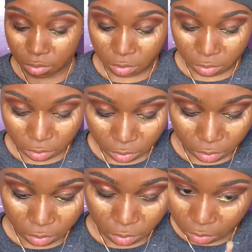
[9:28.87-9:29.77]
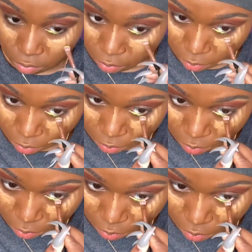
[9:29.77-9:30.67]
the waterline.
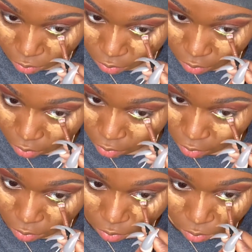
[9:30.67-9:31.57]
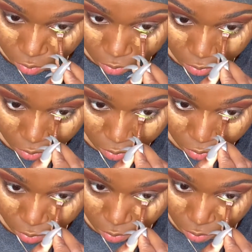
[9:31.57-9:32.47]
This is the reason why I
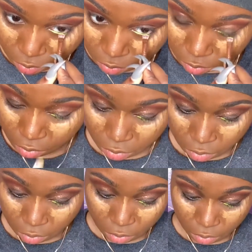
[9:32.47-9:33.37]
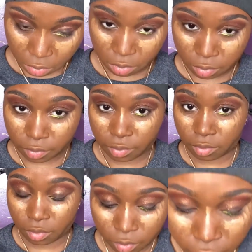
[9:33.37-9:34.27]
named the look Color Pop,
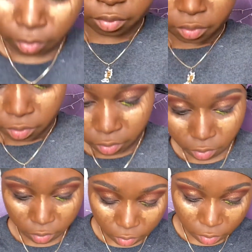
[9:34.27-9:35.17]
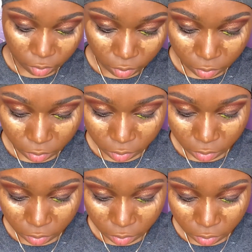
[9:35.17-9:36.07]
because it makes his whole look
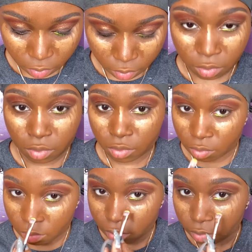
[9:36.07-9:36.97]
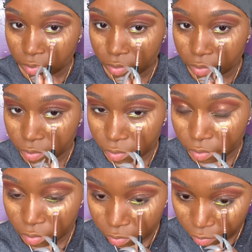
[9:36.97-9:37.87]
pop. I'm going to do this to
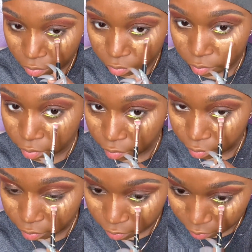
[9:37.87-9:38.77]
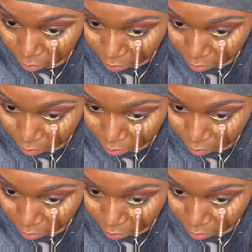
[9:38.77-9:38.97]
one eye and then I'm going to